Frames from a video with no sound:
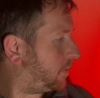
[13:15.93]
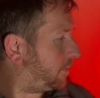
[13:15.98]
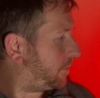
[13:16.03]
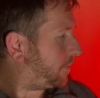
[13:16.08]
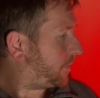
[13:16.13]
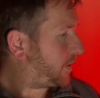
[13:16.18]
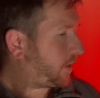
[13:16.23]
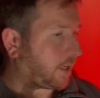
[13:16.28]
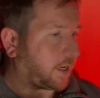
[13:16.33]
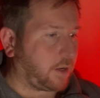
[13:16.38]

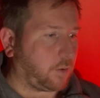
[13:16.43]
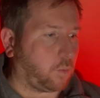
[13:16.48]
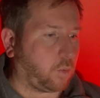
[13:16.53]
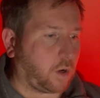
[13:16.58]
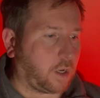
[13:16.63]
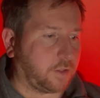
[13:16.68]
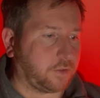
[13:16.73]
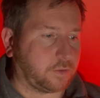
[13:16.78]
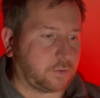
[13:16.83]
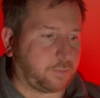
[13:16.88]
the
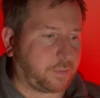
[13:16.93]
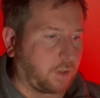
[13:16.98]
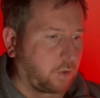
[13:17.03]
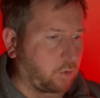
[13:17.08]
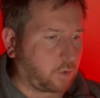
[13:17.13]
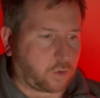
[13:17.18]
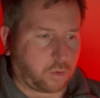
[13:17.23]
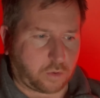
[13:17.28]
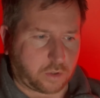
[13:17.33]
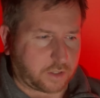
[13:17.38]
A1 build
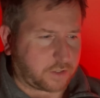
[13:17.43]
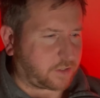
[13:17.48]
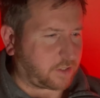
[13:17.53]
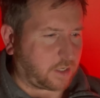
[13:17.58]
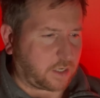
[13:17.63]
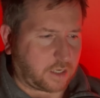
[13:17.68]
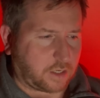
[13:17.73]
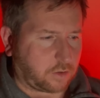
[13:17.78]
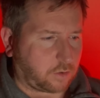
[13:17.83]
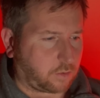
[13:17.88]

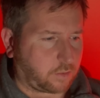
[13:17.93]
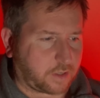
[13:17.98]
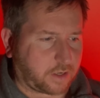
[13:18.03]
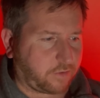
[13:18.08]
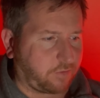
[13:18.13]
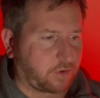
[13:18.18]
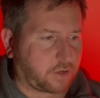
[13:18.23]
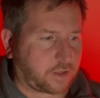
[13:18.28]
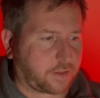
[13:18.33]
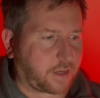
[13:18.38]
quality or
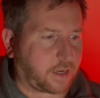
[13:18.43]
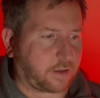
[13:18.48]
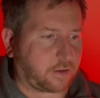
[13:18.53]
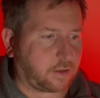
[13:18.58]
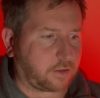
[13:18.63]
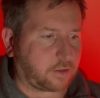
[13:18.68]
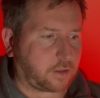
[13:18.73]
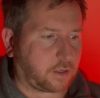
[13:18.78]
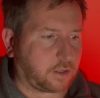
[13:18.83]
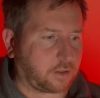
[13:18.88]
anything like
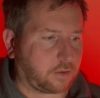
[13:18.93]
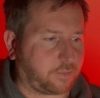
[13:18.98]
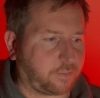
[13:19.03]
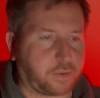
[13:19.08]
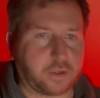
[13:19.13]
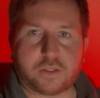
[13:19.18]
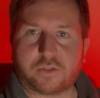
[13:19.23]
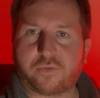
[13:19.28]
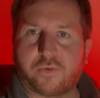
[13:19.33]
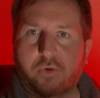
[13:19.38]
that,
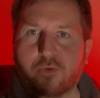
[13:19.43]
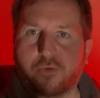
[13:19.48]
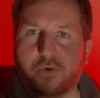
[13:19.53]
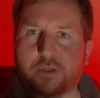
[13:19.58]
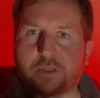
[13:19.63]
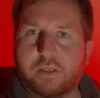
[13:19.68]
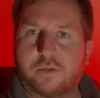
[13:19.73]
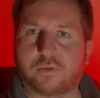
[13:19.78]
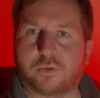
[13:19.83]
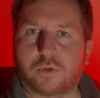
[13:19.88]
please feel free
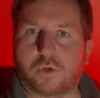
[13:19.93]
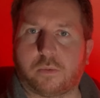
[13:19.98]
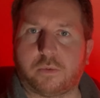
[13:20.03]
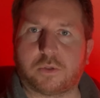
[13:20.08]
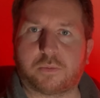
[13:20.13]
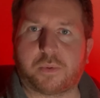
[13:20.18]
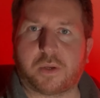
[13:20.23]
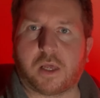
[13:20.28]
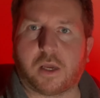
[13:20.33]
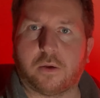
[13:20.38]
to leave some comments
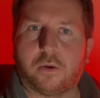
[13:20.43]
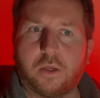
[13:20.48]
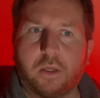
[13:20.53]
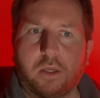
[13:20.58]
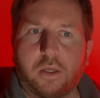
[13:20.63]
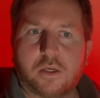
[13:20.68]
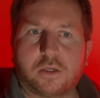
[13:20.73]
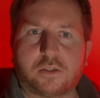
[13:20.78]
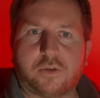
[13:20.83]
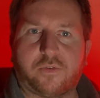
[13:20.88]
below,
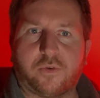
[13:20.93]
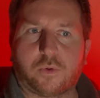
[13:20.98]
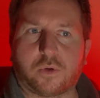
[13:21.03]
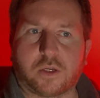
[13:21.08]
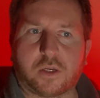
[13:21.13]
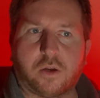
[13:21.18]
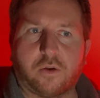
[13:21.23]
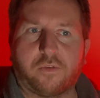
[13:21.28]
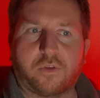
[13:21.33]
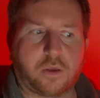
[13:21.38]
because if you want to
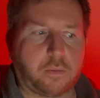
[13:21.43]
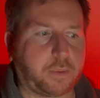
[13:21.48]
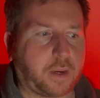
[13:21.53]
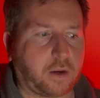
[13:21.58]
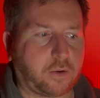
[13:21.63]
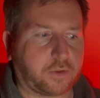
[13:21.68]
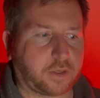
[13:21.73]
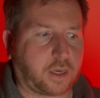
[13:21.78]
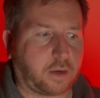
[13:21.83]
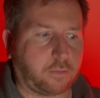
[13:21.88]
know anything about
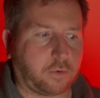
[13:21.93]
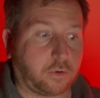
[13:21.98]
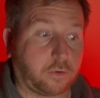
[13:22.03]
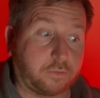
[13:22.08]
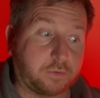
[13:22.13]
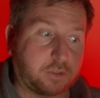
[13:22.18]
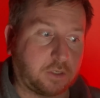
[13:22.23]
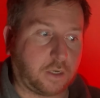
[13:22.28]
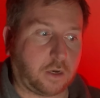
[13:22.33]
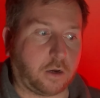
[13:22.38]
the camera,
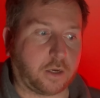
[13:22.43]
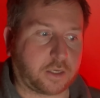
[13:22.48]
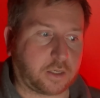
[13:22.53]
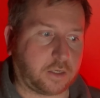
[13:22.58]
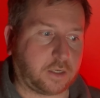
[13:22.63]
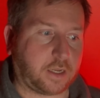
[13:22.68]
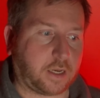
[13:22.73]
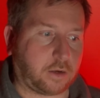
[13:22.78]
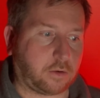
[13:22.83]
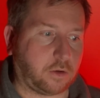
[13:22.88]
obviously I can
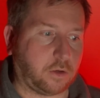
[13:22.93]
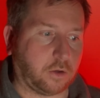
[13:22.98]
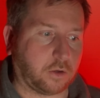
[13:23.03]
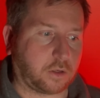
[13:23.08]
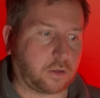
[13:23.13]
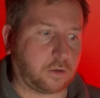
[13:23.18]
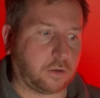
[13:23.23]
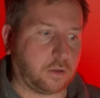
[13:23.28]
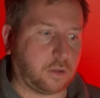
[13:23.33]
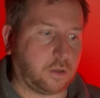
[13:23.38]
now
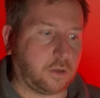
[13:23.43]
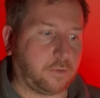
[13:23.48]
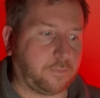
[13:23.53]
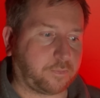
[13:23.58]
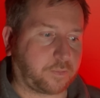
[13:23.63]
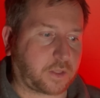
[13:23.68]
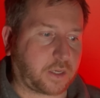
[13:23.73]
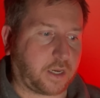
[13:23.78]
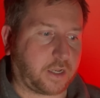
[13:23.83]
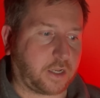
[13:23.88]
look
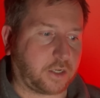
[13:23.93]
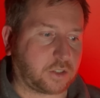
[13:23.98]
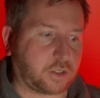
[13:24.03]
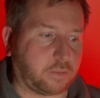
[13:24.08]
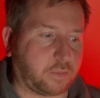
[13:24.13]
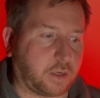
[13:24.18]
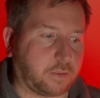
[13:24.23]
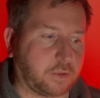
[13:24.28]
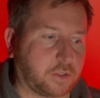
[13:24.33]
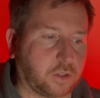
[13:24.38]
and actually
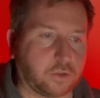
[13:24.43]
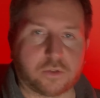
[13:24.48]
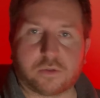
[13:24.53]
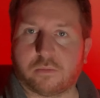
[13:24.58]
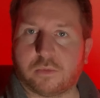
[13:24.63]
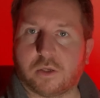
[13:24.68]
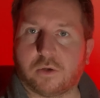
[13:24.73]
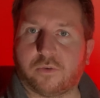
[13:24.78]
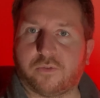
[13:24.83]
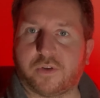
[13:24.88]
maybe do some
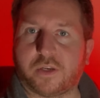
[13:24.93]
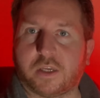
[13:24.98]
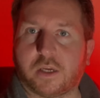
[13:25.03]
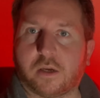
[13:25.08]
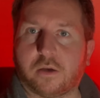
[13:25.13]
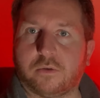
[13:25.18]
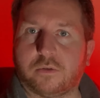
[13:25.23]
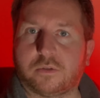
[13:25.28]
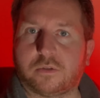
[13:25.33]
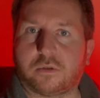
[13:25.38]
little
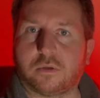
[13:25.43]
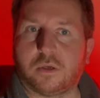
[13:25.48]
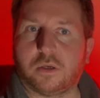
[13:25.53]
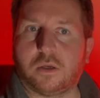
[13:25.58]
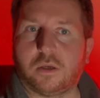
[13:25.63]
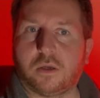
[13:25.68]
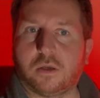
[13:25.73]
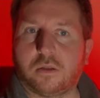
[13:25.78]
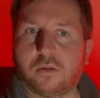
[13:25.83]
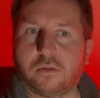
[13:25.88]
videos
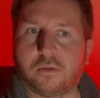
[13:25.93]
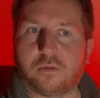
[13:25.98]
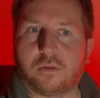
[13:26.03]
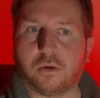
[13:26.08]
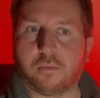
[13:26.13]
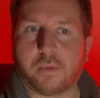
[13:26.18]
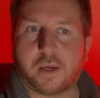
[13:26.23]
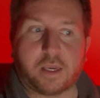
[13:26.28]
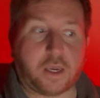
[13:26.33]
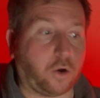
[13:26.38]
that
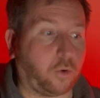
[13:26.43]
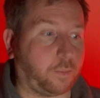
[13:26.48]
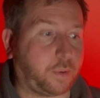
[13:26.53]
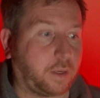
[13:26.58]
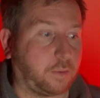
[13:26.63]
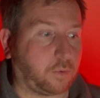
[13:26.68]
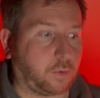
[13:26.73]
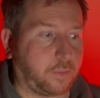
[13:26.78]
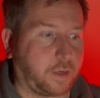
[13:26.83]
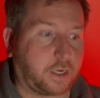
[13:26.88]
may help
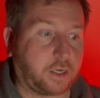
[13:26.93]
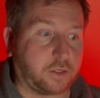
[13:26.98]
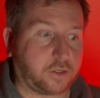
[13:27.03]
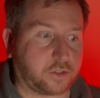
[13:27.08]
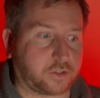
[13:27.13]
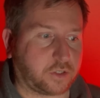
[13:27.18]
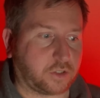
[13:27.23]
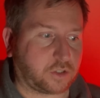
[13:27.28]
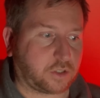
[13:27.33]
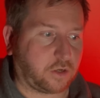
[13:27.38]
people make a
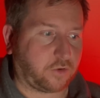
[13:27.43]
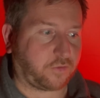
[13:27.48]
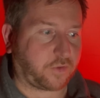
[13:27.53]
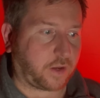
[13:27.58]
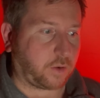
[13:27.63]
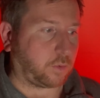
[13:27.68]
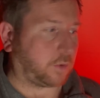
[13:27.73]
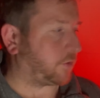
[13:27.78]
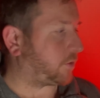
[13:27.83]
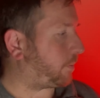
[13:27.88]
decision if they
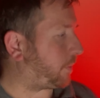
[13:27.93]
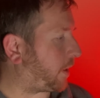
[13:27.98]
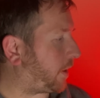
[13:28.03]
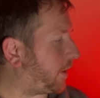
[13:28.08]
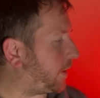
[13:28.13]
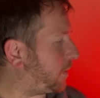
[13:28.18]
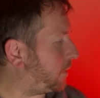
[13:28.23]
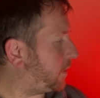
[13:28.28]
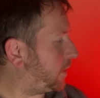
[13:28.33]
want to buy it.